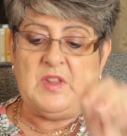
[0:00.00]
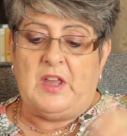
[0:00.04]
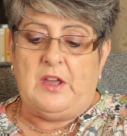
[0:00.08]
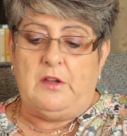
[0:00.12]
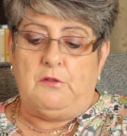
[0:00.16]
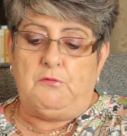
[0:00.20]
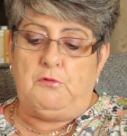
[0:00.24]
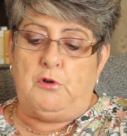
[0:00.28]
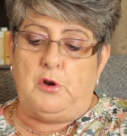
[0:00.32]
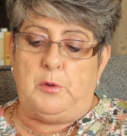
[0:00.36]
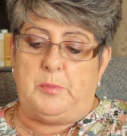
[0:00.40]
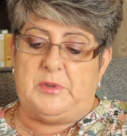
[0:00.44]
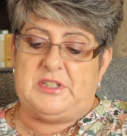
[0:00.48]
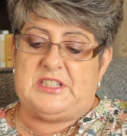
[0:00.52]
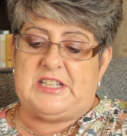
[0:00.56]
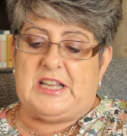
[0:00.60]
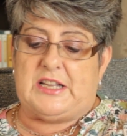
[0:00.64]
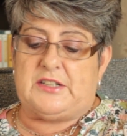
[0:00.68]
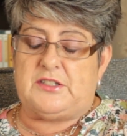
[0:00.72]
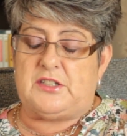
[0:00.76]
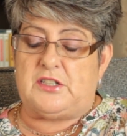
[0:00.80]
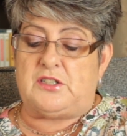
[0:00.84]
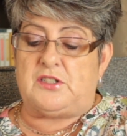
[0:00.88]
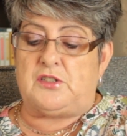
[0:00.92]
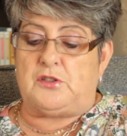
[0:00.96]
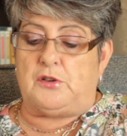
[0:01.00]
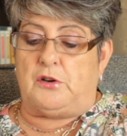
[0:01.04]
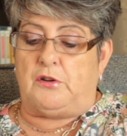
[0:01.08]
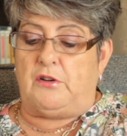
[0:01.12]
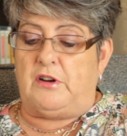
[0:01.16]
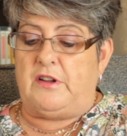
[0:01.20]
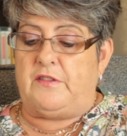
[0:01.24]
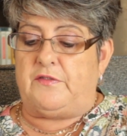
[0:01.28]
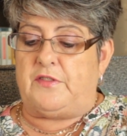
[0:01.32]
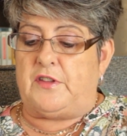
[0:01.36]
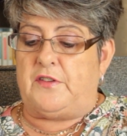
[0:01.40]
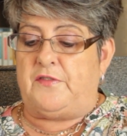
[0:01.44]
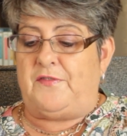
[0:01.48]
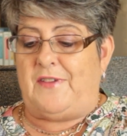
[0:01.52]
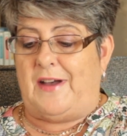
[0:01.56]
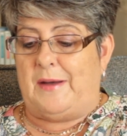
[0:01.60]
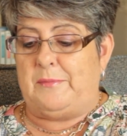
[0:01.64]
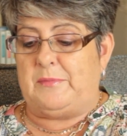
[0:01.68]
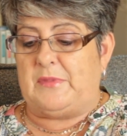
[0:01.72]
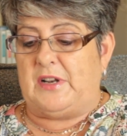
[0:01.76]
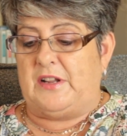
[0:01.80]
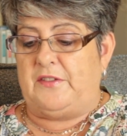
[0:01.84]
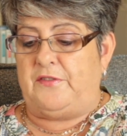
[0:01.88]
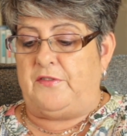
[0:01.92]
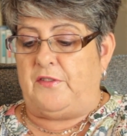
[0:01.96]
Ruby tells the story of the
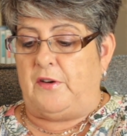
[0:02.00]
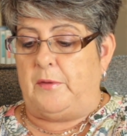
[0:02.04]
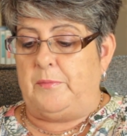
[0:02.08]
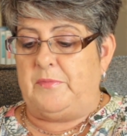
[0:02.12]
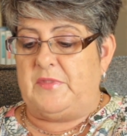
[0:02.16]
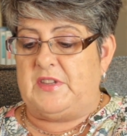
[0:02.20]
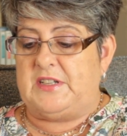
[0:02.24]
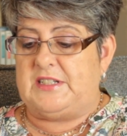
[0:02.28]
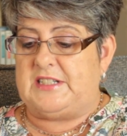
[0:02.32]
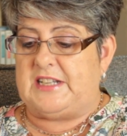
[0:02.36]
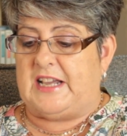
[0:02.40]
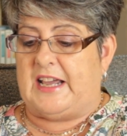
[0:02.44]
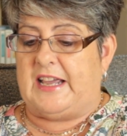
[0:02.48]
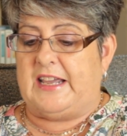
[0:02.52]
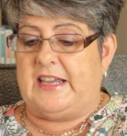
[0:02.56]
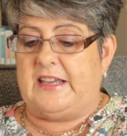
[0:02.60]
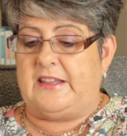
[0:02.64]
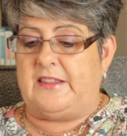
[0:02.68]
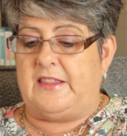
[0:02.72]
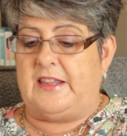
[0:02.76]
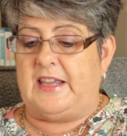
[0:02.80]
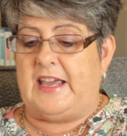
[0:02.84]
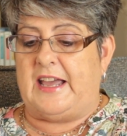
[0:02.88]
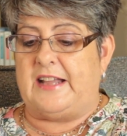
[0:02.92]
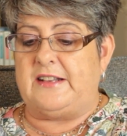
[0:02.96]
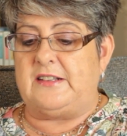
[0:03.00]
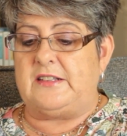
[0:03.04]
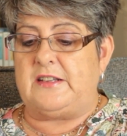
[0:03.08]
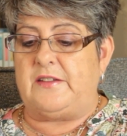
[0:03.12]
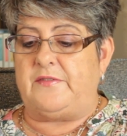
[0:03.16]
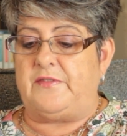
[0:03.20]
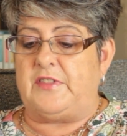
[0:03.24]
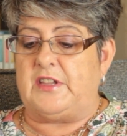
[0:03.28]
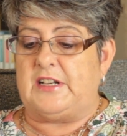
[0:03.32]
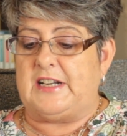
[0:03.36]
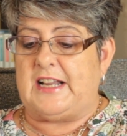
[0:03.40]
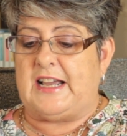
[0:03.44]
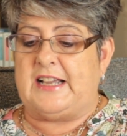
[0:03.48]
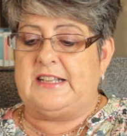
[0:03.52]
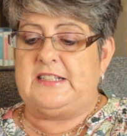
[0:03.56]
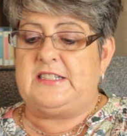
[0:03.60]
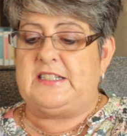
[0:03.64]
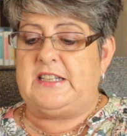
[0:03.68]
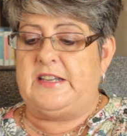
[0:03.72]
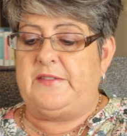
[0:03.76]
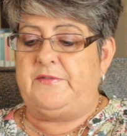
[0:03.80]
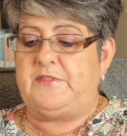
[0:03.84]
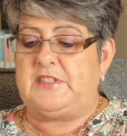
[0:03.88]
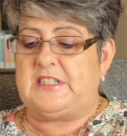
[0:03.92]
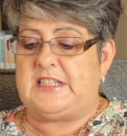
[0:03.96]
family from the day at the end of the
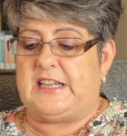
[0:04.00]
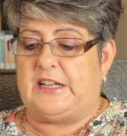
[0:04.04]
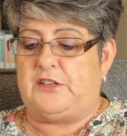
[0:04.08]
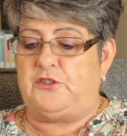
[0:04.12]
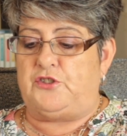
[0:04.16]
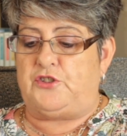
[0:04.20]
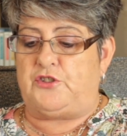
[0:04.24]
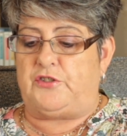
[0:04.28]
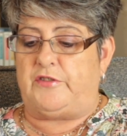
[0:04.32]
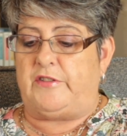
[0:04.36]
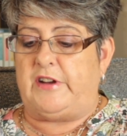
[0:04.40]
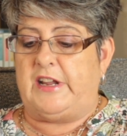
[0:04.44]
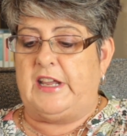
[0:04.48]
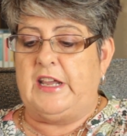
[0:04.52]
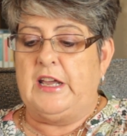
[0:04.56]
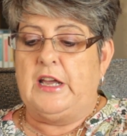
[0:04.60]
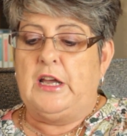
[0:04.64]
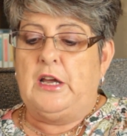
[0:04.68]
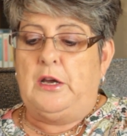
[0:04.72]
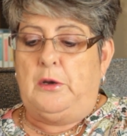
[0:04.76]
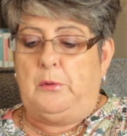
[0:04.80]
19th century